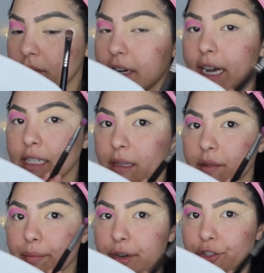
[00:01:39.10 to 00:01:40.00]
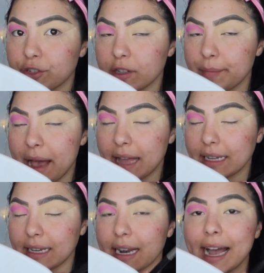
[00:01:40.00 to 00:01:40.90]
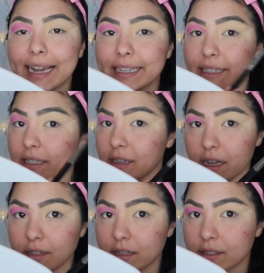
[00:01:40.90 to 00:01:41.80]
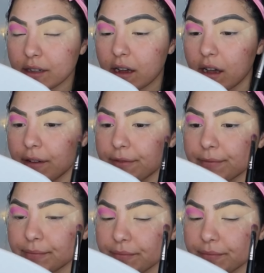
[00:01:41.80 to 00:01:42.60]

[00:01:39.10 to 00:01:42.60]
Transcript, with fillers: I did the brush into the palette. I did not dust it off